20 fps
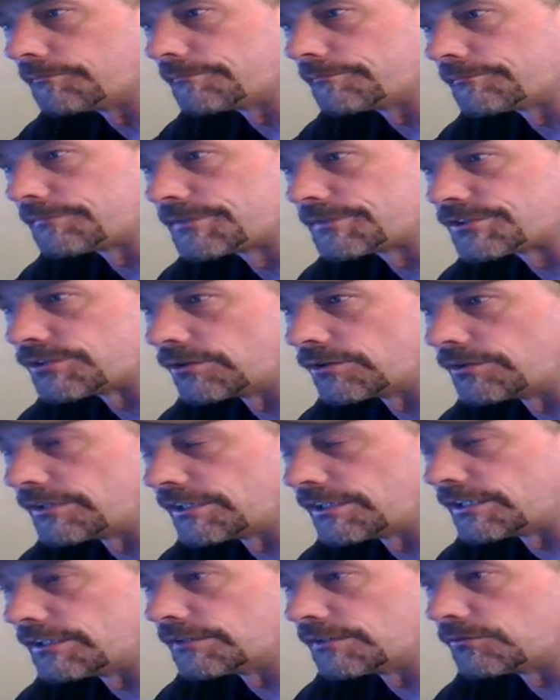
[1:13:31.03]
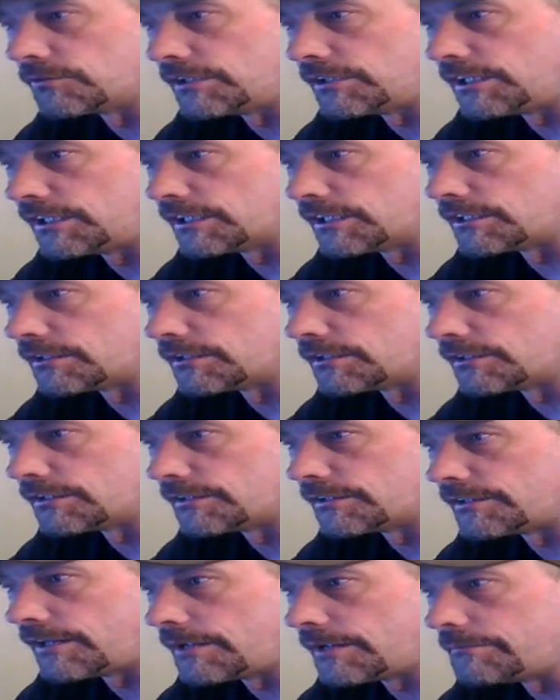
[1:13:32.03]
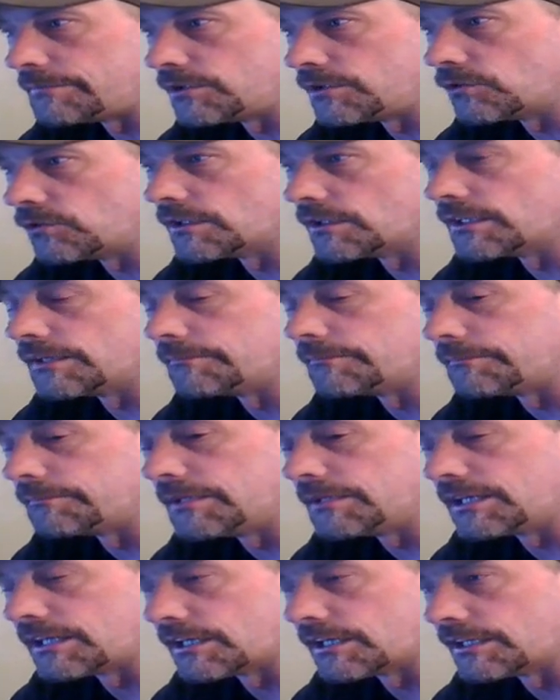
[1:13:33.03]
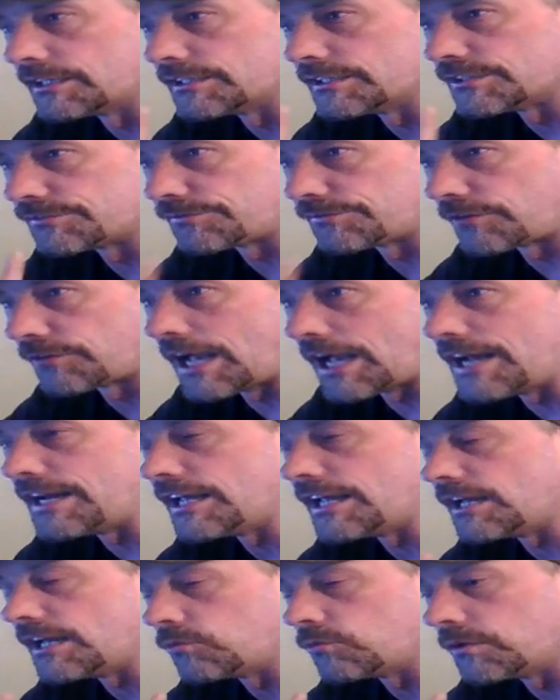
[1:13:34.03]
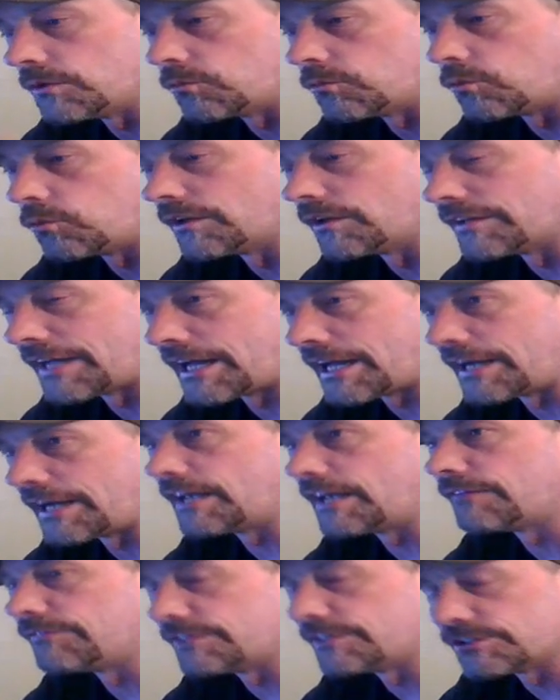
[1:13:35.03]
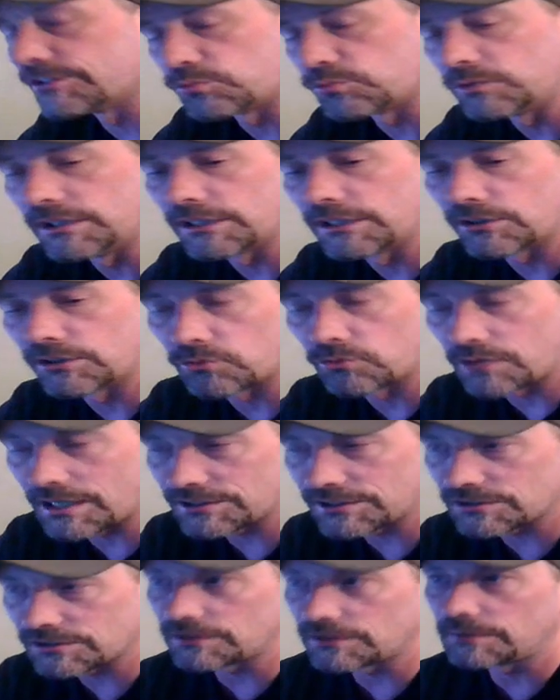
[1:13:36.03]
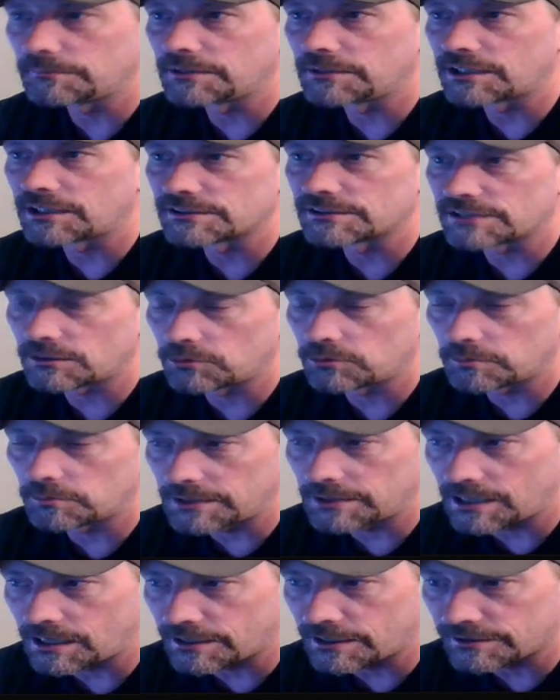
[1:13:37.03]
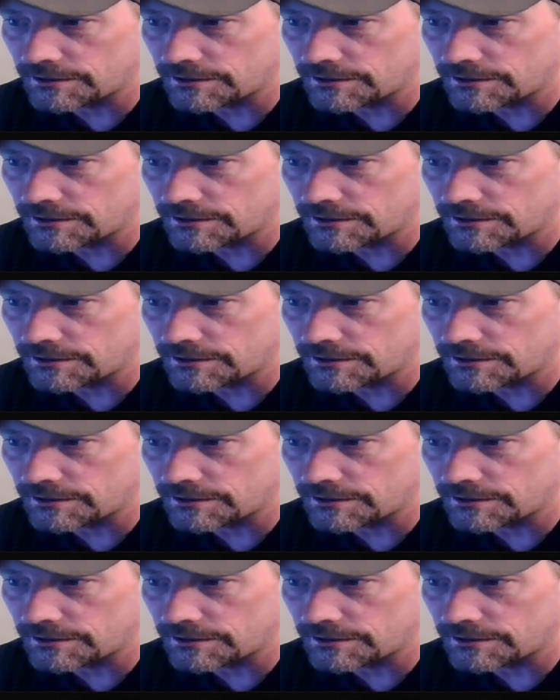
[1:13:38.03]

so that we can debut it, because Friday we will not have This Week in Wrestling because I will be out of